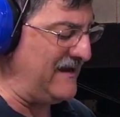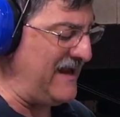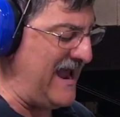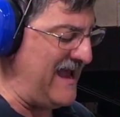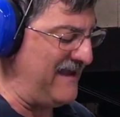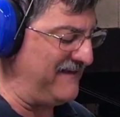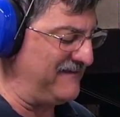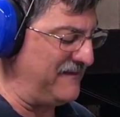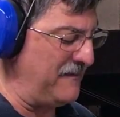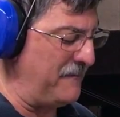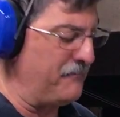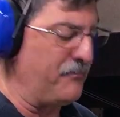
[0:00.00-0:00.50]

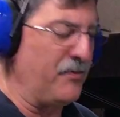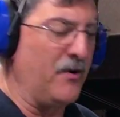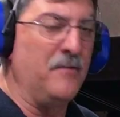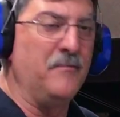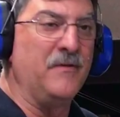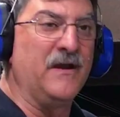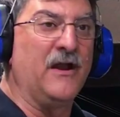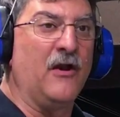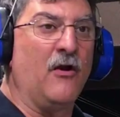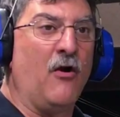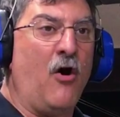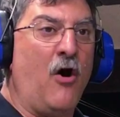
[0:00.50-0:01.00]
has the
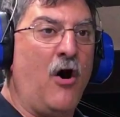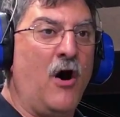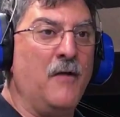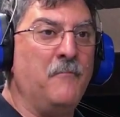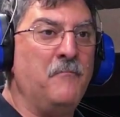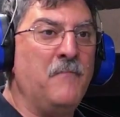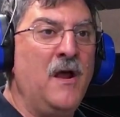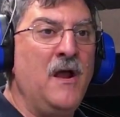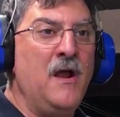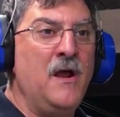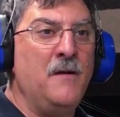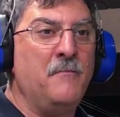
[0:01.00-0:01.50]
permanent
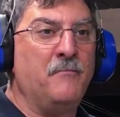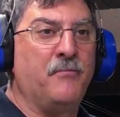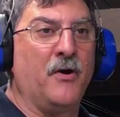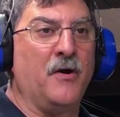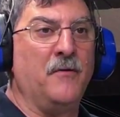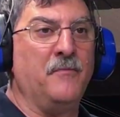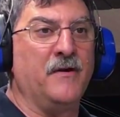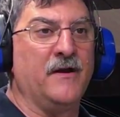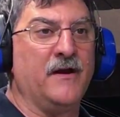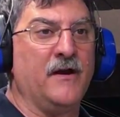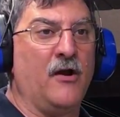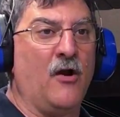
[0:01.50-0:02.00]
on,
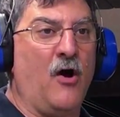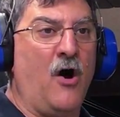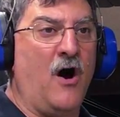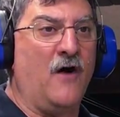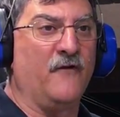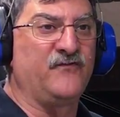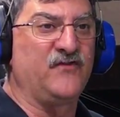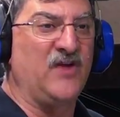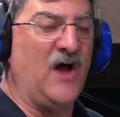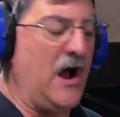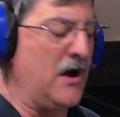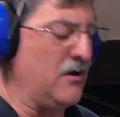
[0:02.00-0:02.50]
permanent
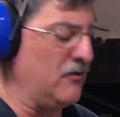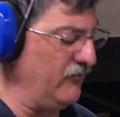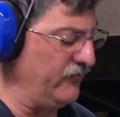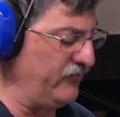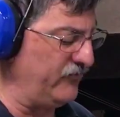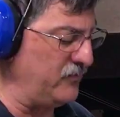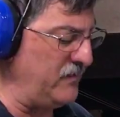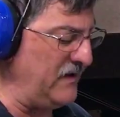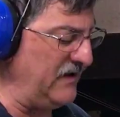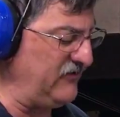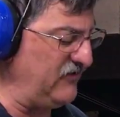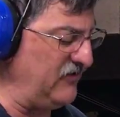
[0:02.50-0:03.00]
off toggle
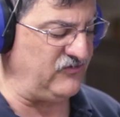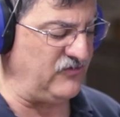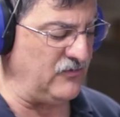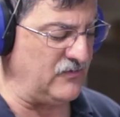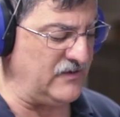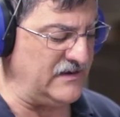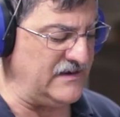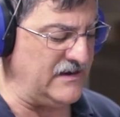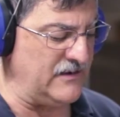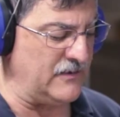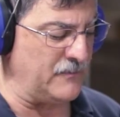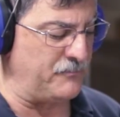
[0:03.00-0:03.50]
switch you
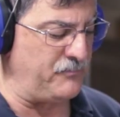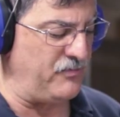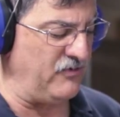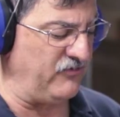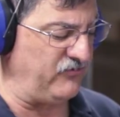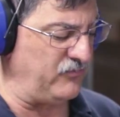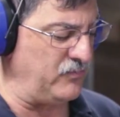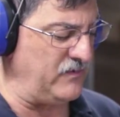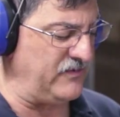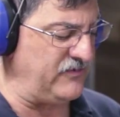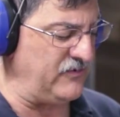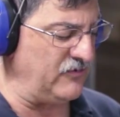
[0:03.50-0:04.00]
can either
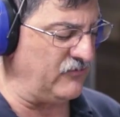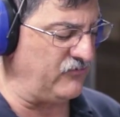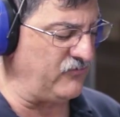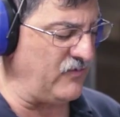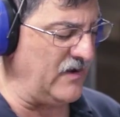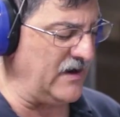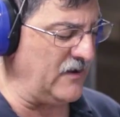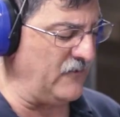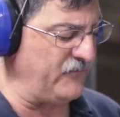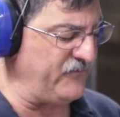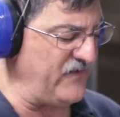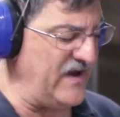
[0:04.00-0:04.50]
push with your
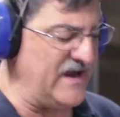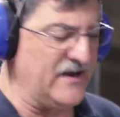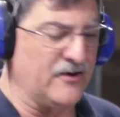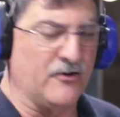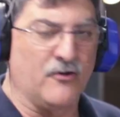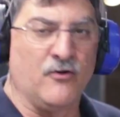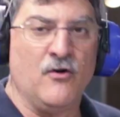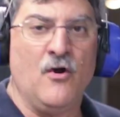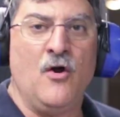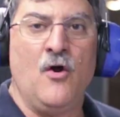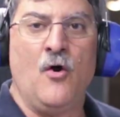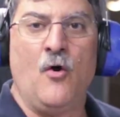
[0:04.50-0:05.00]
trigger
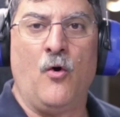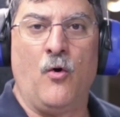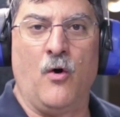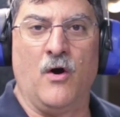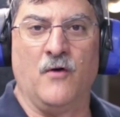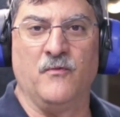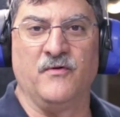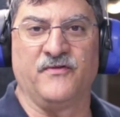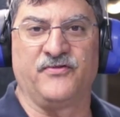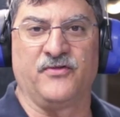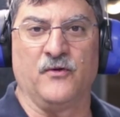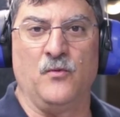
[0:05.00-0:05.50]
finger or
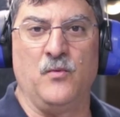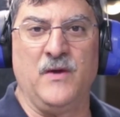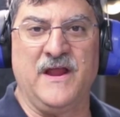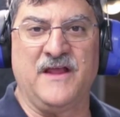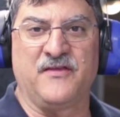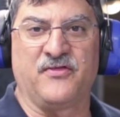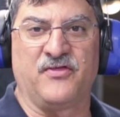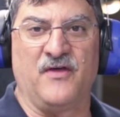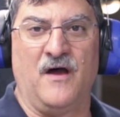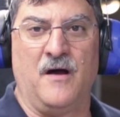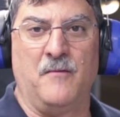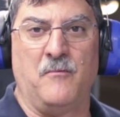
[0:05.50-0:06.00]
with the weak
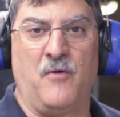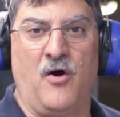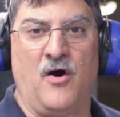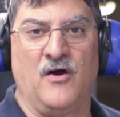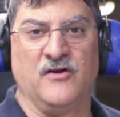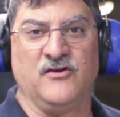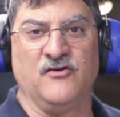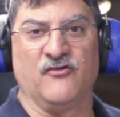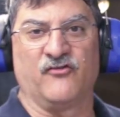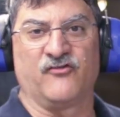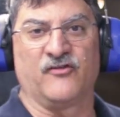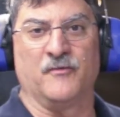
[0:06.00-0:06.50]
thumb
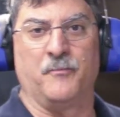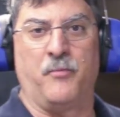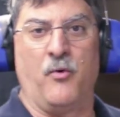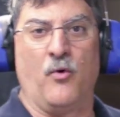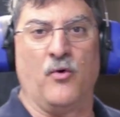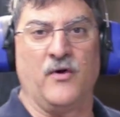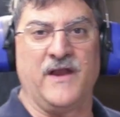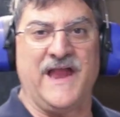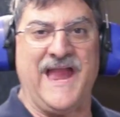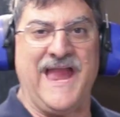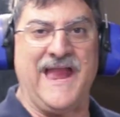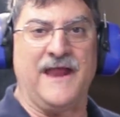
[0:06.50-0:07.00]
on your
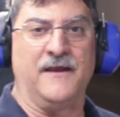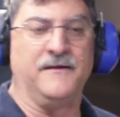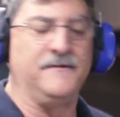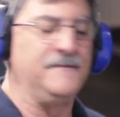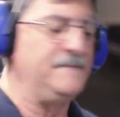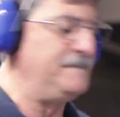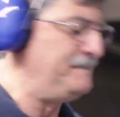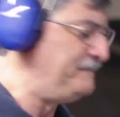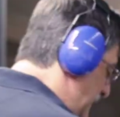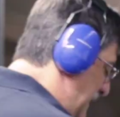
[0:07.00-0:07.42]
support hand.